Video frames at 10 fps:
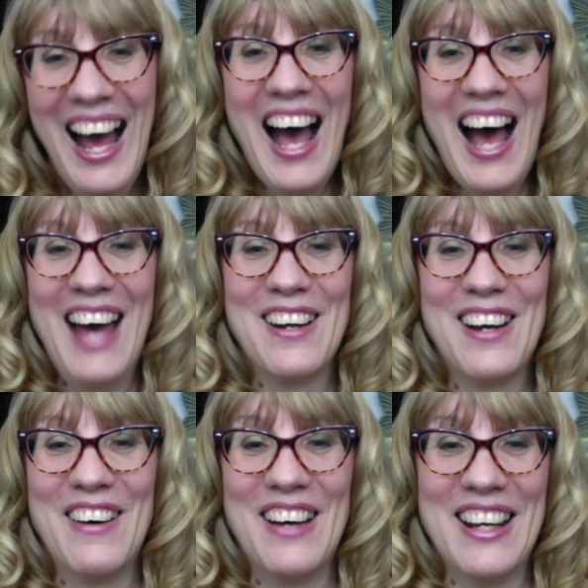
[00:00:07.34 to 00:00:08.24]
I don't
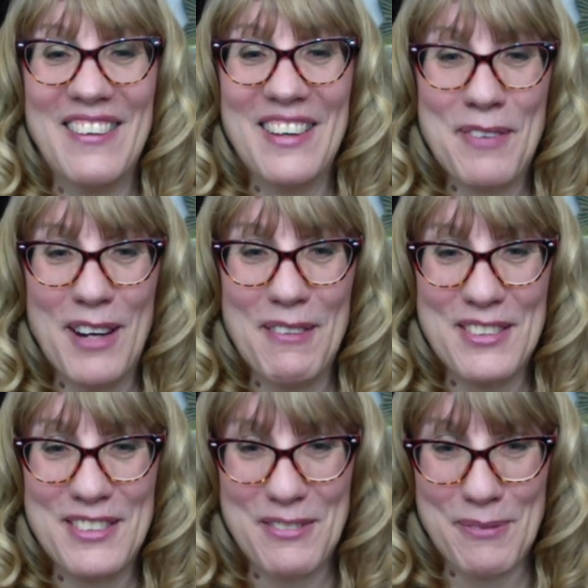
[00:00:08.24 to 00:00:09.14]
know. I know I
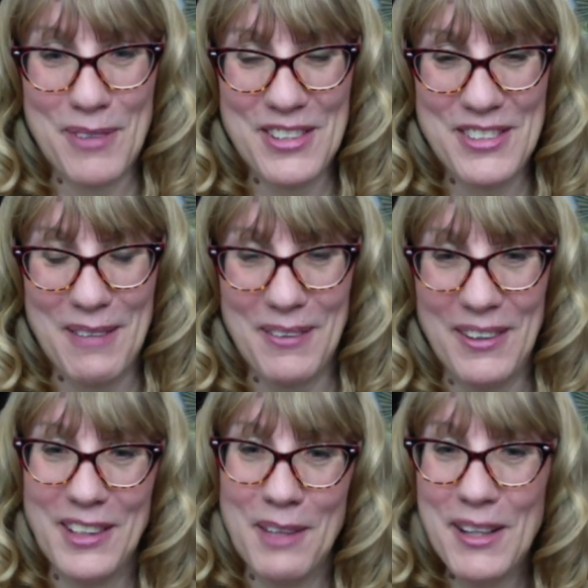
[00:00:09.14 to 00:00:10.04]
promised more summer,
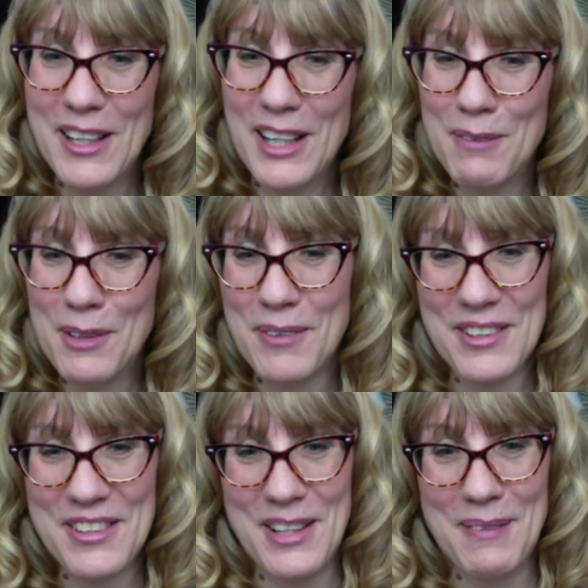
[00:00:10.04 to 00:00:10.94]
and there'll be a couple
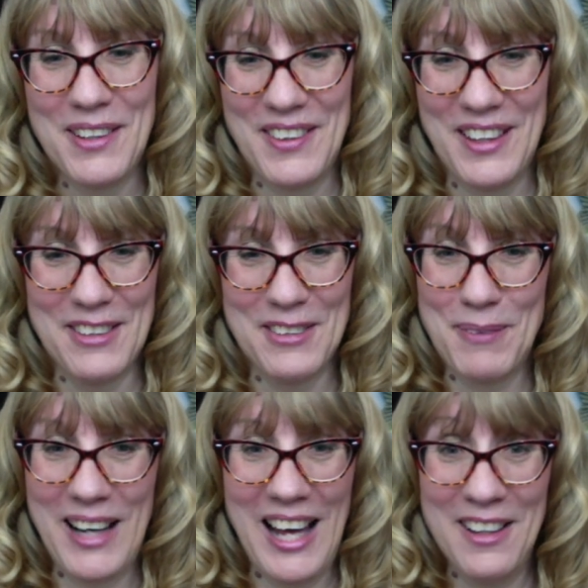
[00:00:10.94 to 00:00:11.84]
more summer things,
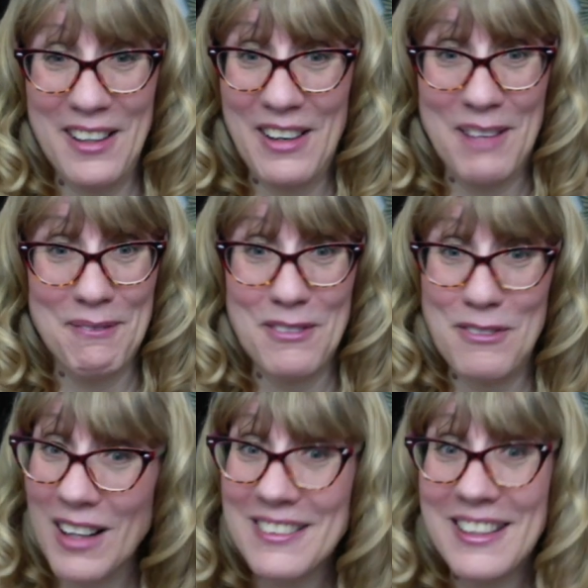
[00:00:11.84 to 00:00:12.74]
but I don't know. I'm
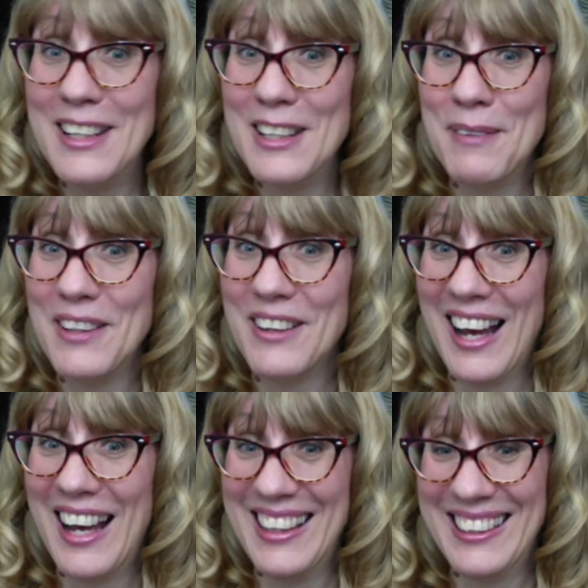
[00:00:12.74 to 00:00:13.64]
fall's getting to me, you
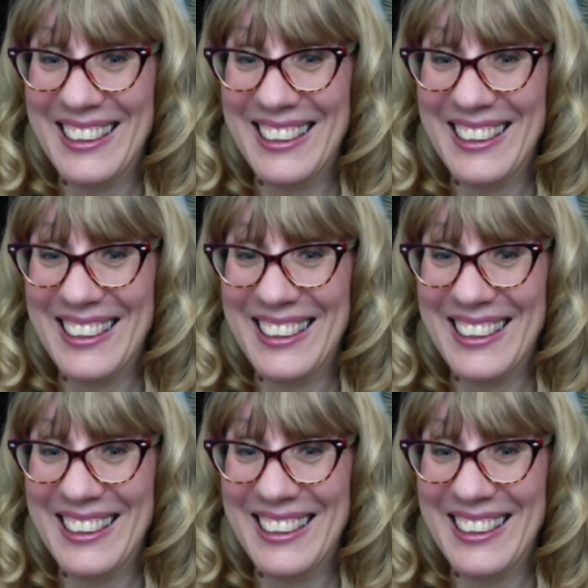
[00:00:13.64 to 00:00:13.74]
guys.